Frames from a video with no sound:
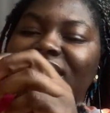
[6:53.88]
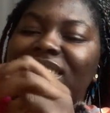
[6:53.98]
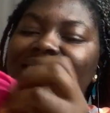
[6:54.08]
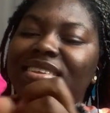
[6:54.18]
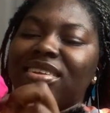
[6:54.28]

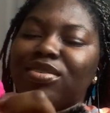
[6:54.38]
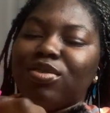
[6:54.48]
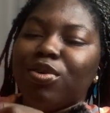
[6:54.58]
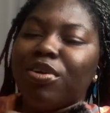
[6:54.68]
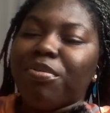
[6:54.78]
This thing is
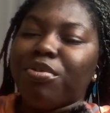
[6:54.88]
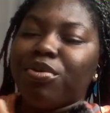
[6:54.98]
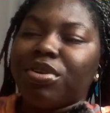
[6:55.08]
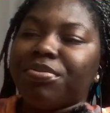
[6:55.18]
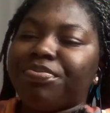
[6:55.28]
so
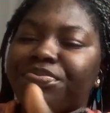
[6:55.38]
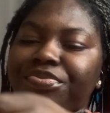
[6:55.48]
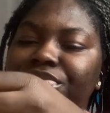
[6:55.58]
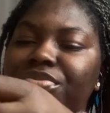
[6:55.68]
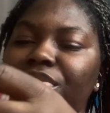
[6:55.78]
crumpled.
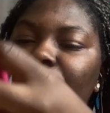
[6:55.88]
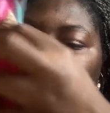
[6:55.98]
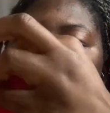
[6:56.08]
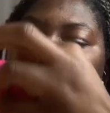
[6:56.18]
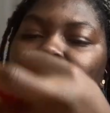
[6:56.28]

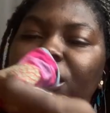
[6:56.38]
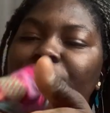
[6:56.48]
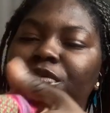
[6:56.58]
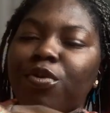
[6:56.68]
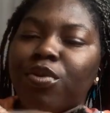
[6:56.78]
Then you
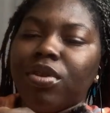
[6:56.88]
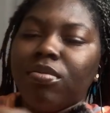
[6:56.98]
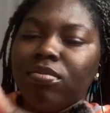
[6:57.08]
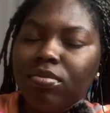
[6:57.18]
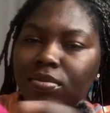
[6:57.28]
fold.
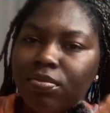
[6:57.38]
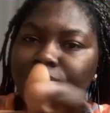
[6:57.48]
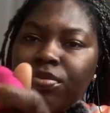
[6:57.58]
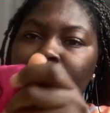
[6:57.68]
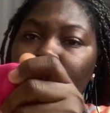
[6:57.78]

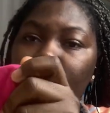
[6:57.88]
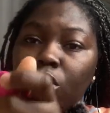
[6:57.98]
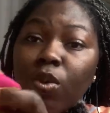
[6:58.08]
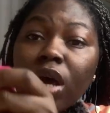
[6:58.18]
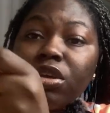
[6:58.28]

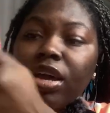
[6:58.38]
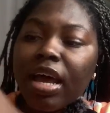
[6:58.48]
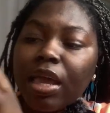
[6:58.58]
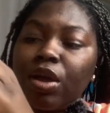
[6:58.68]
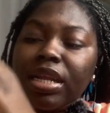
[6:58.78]
So while you're
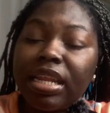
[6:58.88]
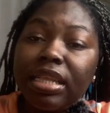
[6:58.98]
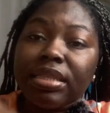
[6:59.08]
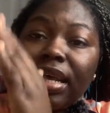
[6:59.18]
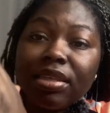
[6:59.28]
ironing
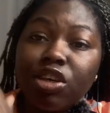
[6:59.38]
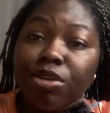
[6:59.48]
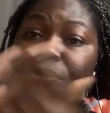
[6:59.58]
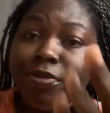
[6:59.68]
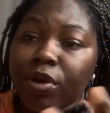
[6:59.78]
it, that's how you
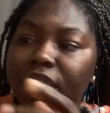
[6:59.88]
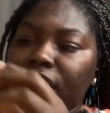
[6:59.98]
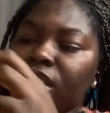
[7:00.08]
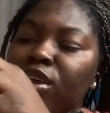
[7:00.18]
should be folding it.